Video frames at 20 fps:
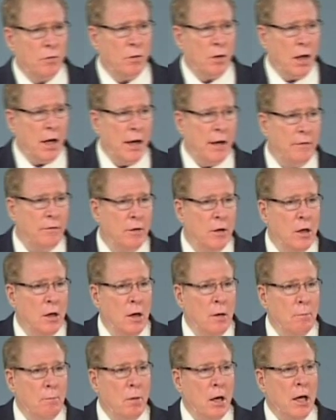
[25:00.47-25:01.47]
life,
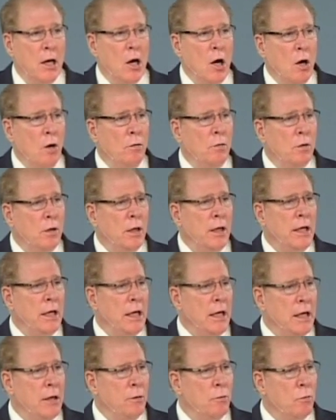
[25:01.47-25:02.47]
but only
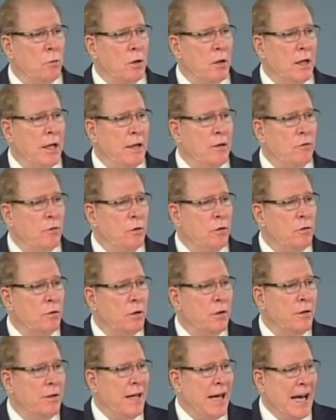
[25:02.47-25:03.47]
in relation
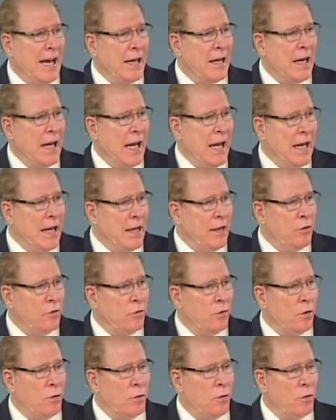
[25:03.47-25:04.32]
to that age.